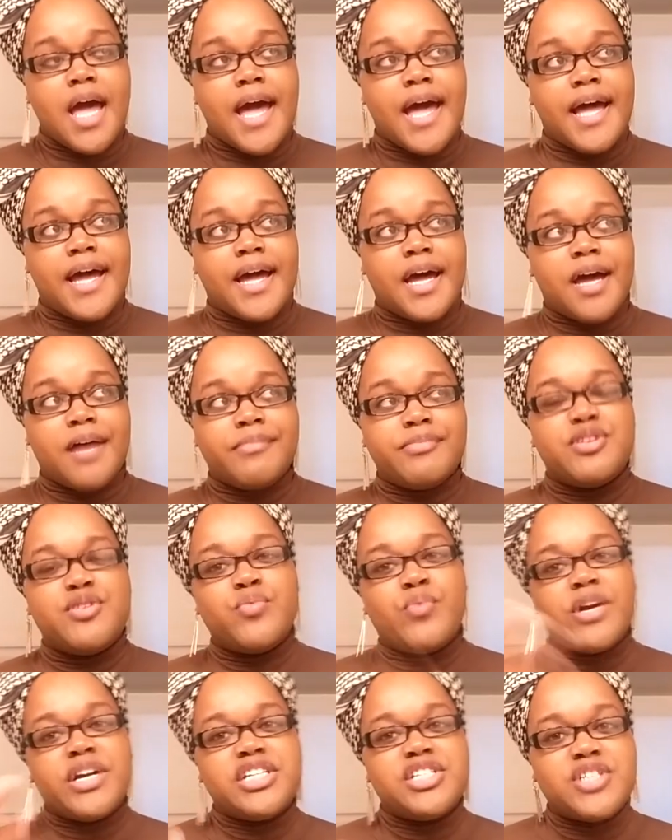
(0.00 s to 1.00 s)
You
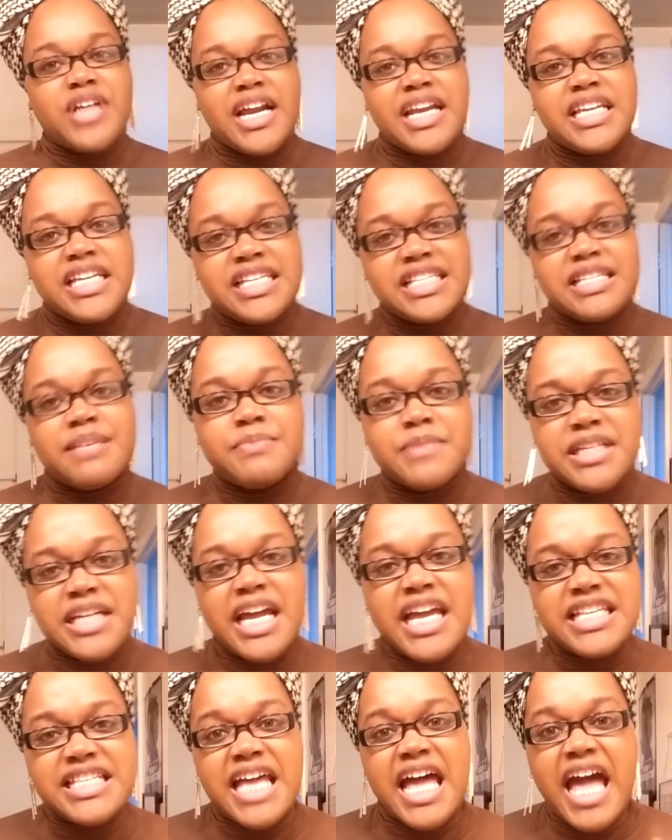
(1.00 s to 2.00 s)
want to try to get something that
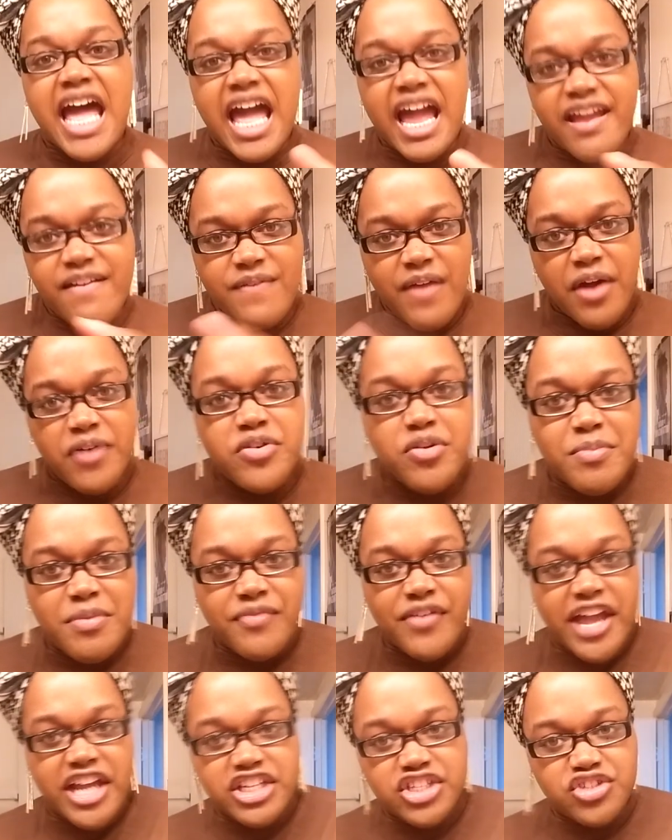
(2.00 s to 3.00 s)
has a high volume
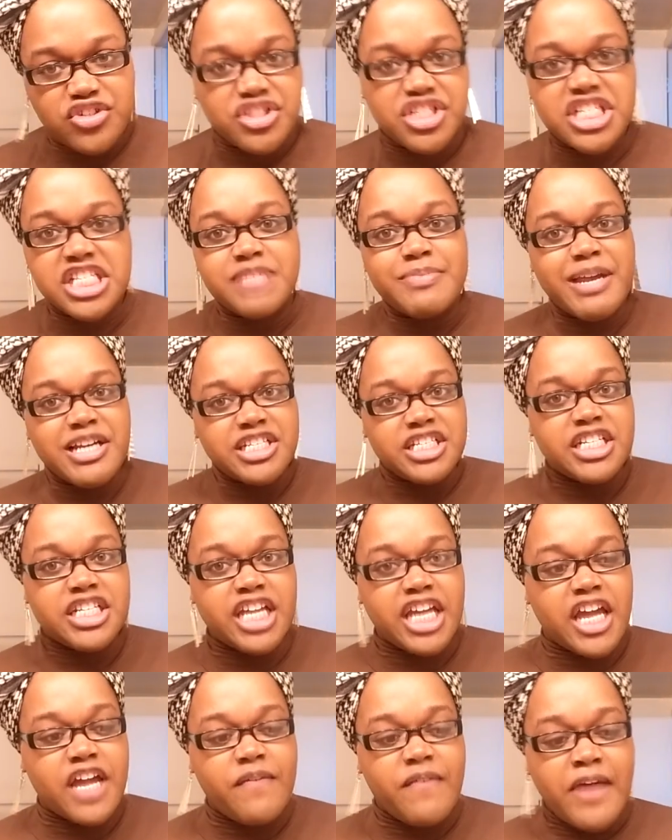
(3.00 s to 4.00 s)
of estrogen, especially
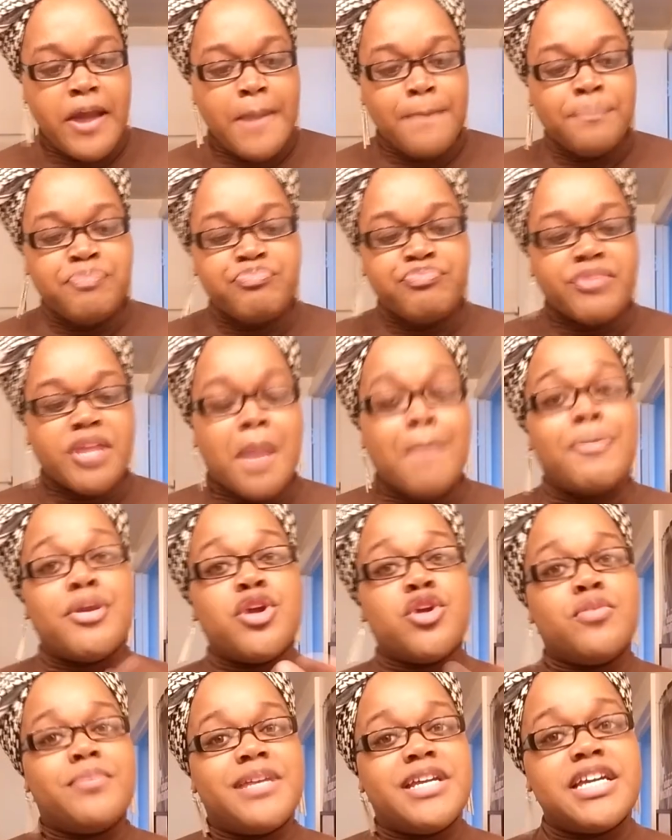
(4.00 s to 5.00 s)
if
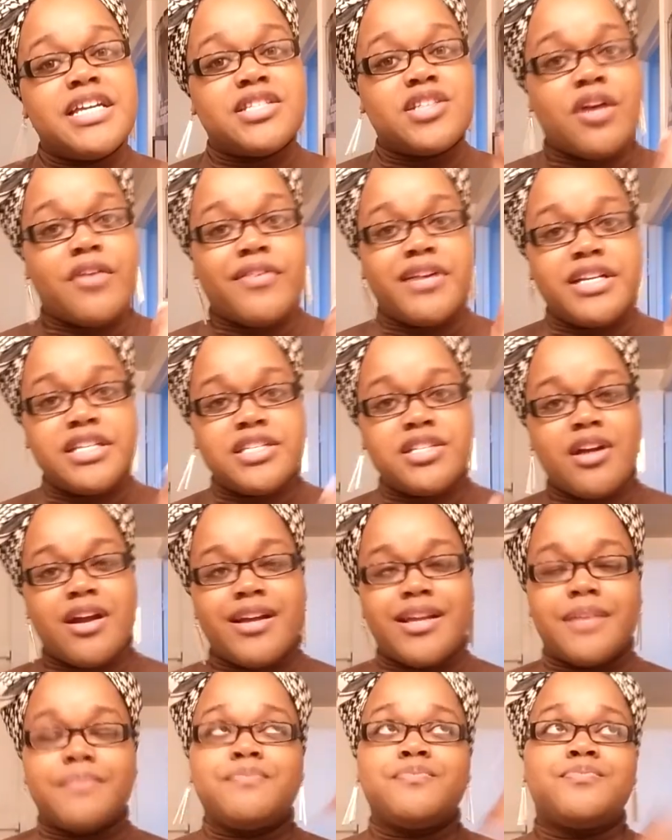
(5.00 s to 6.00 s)
puberty has already
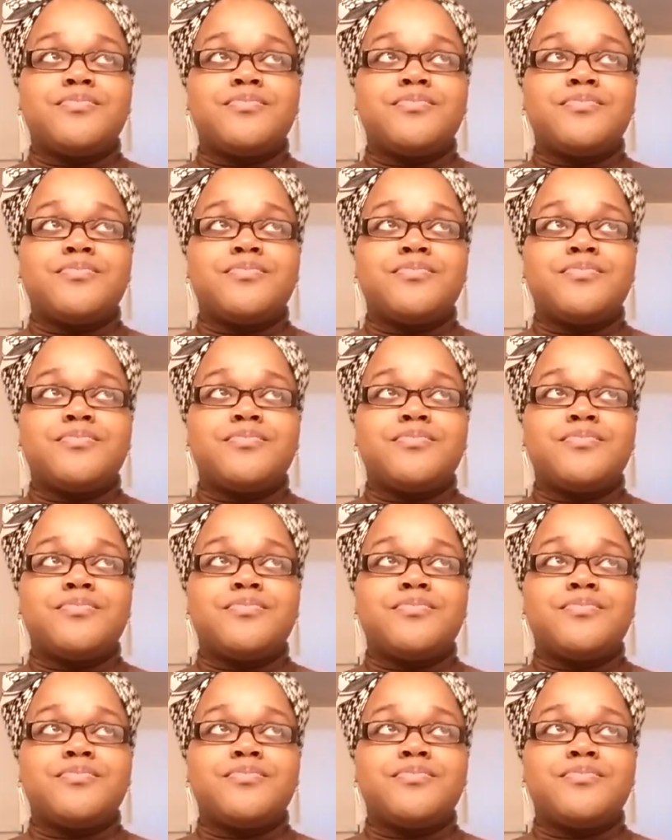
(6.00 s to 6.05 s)
started.